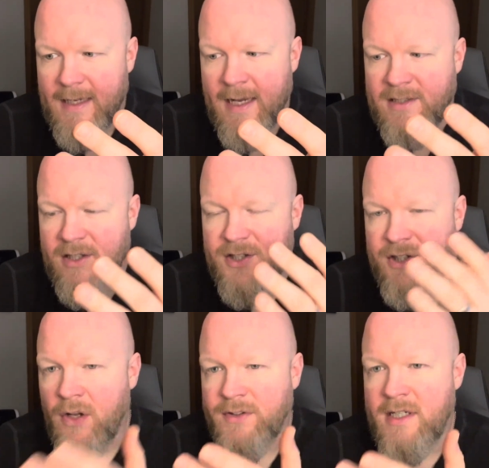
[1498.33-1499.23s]
It's the
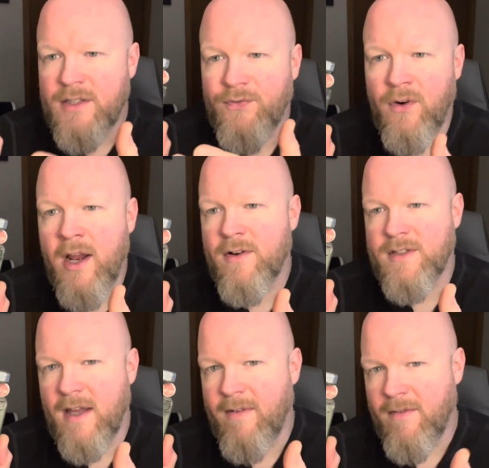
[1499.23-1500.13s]
saltiest
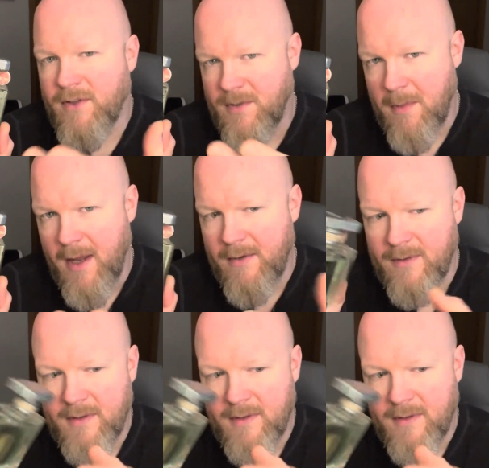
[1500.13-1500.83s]
fragrance I've ever smelled.